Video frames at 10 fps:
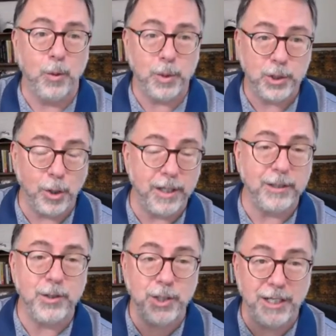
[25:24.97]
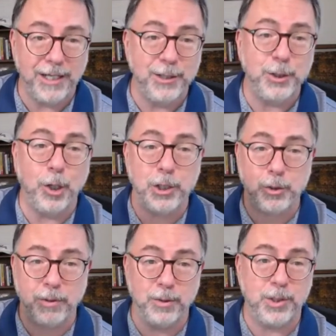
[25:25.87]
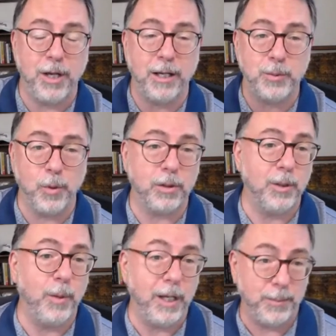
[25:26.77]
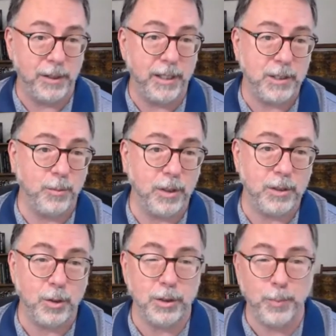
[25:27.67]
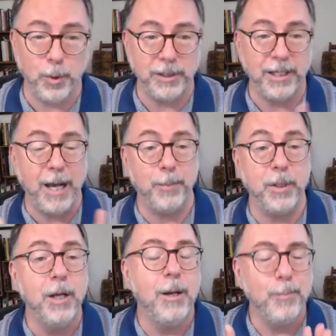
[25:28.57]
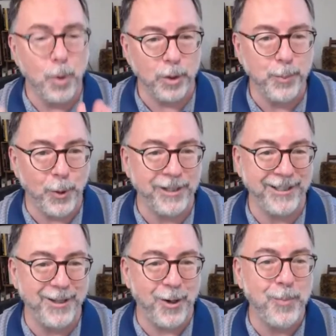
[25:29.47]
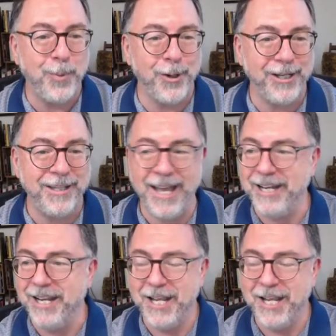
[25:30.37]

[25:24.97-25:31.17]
We're starting to see industrial stocks work their way up the list, and we're going to start to point that out. But more importantly, the whole point in that